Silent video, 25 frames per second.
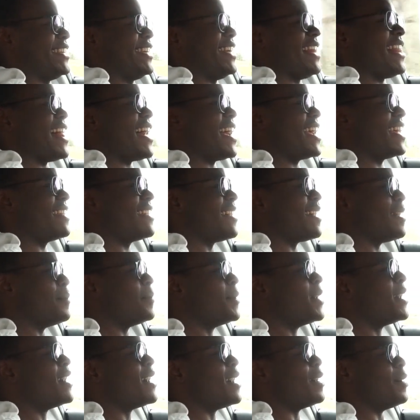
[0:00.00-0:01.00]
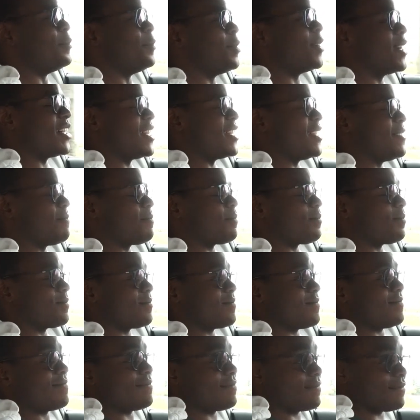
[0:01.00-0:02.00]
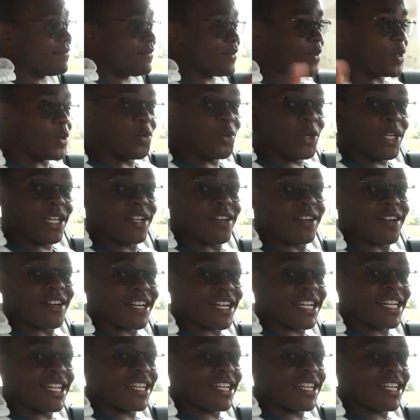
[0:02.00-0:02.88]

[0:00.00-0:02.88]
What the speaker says: the lineup. But we are